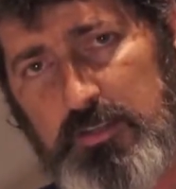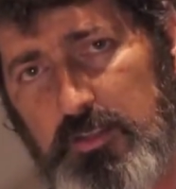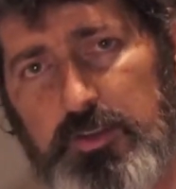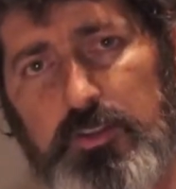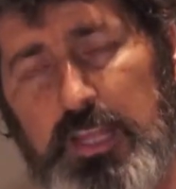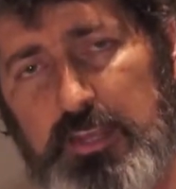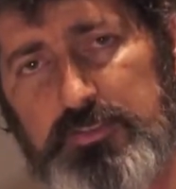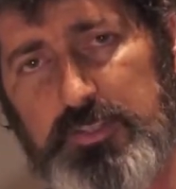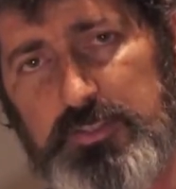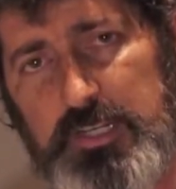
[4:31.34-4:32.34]
colonial
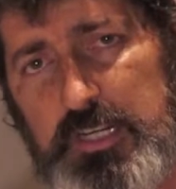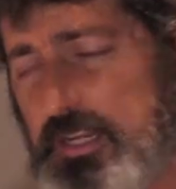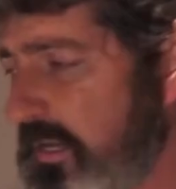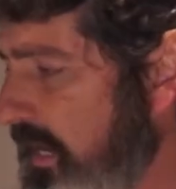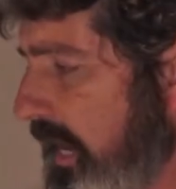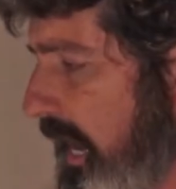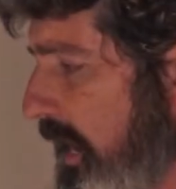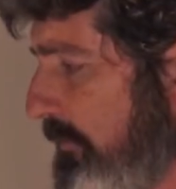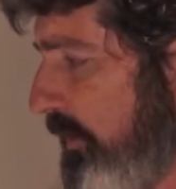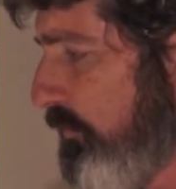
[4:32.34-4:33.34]
house in Sydney,
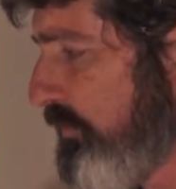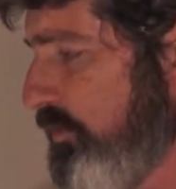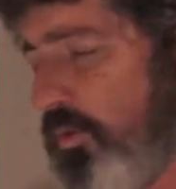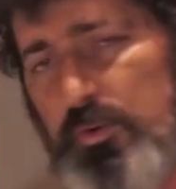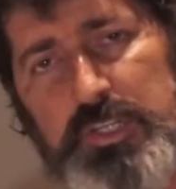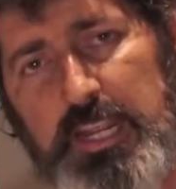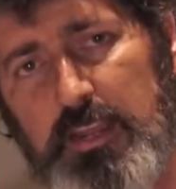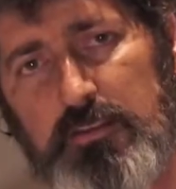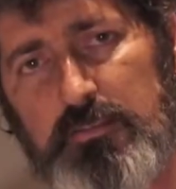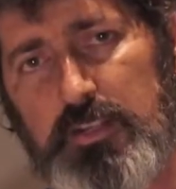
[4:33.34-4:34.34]
but it was torn
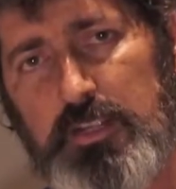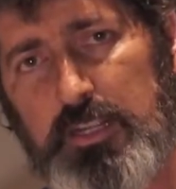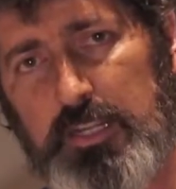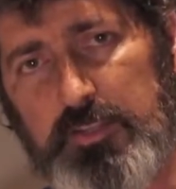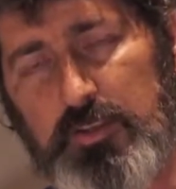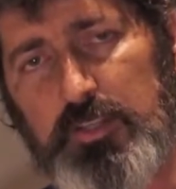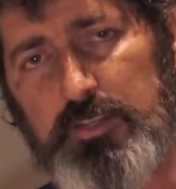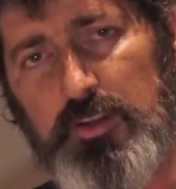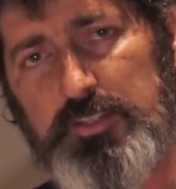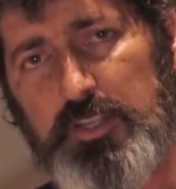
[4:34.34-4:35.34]
down in the early
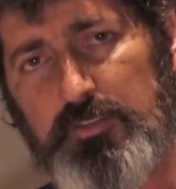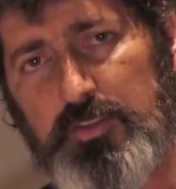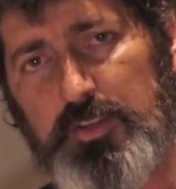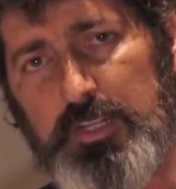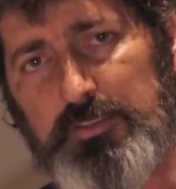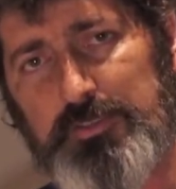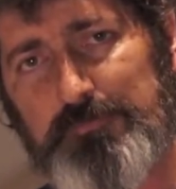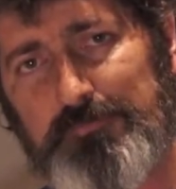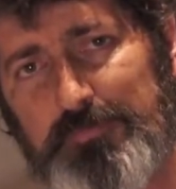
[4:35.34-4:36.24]
1930s.